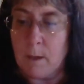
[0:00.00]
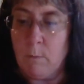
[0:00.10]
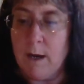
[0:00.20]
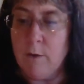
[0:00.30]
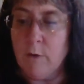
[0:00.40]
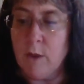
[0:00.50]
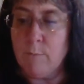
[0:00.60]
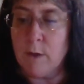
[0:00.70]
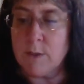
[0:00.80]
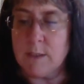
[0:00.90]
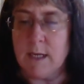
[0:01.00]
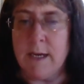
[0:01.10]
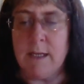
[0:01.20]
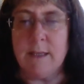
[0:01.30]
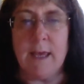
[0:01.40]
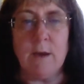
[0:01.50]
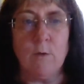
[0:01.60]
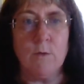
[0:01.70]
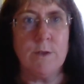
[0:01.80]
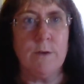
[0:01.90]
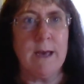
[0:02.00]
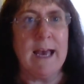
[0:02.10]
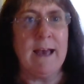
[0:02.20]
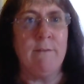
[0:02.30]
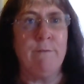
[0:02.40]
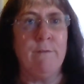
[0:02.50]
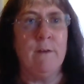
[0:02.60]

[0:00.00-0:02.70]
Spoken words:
While you're on the Moz site, they also have